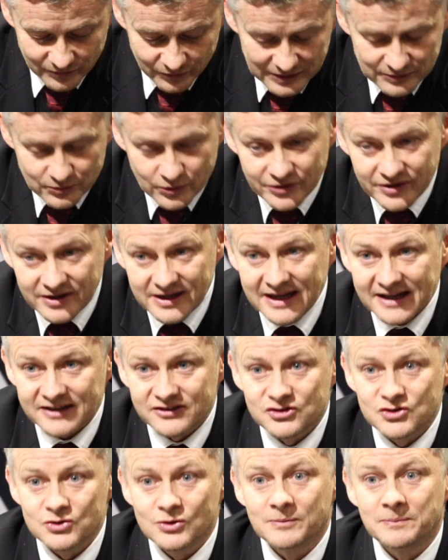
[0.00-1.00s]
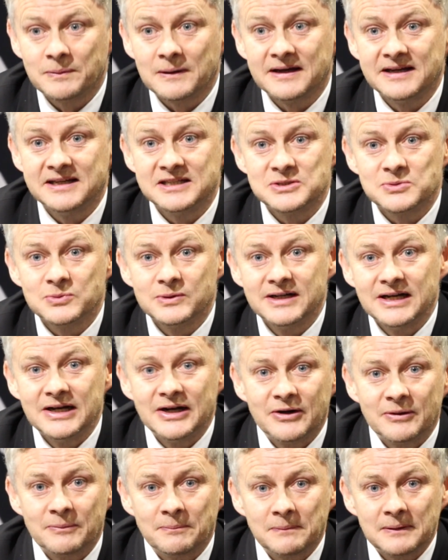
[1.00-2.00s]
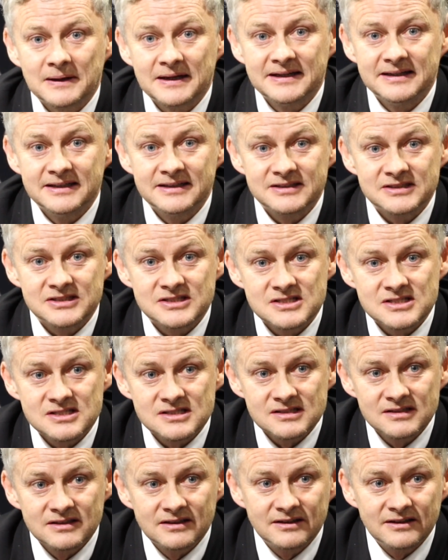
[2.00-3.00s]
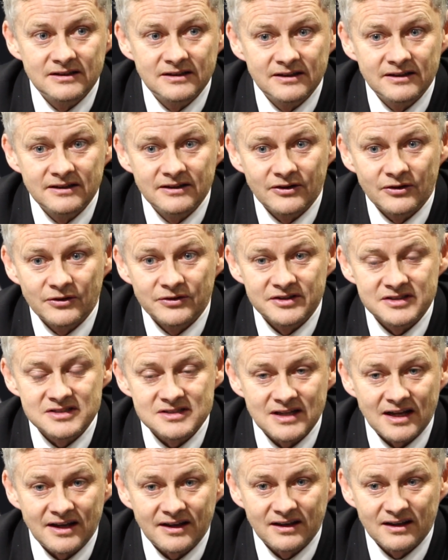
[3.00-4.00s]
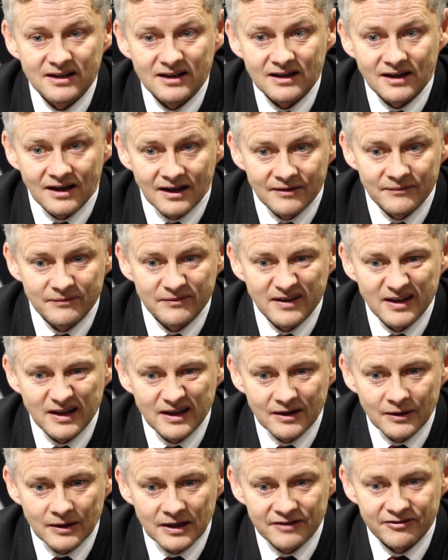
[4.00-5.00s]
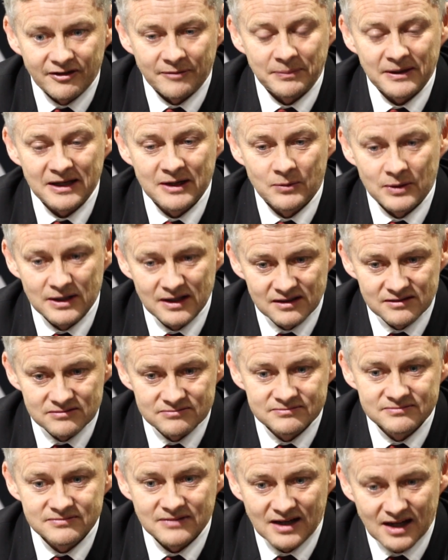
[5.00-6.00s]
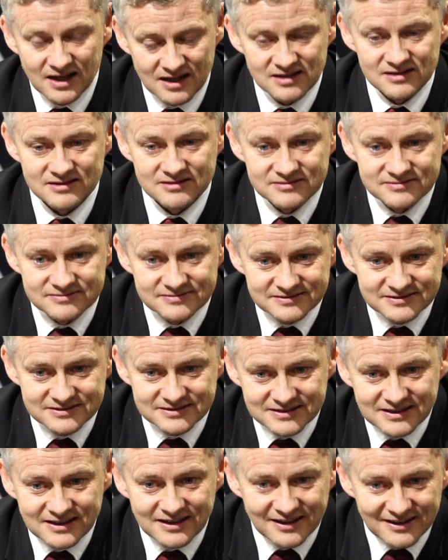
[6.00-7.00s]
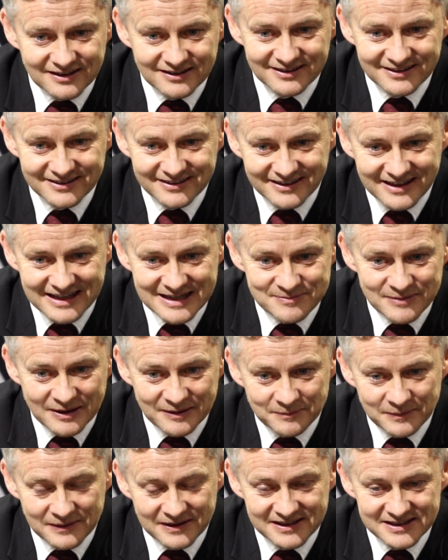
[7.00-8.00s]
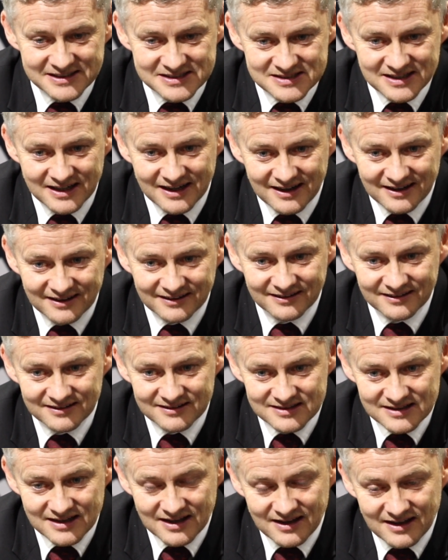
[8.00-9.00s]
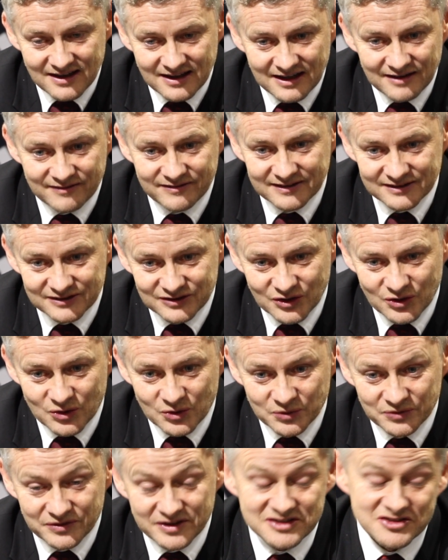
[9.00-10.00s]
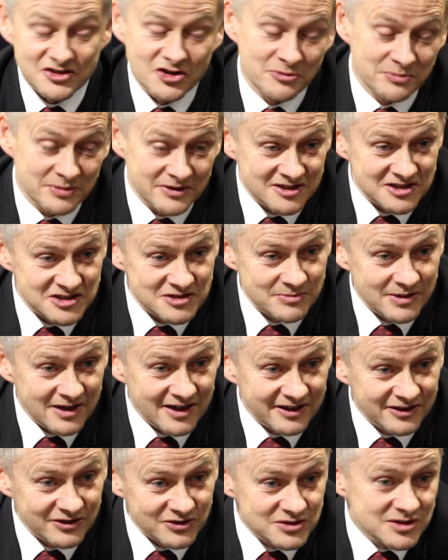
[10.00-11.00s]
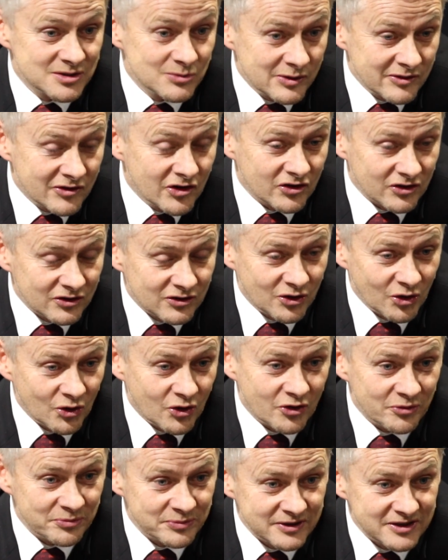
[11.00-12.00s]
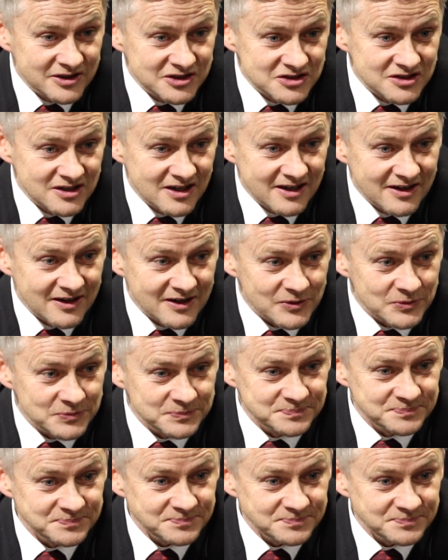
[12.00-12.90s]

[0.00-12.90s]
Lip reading: We want to get to a place where players understand that if I play well, I'll keep my place, and if I don't, there's a competition behind us, and we've got good competition there now.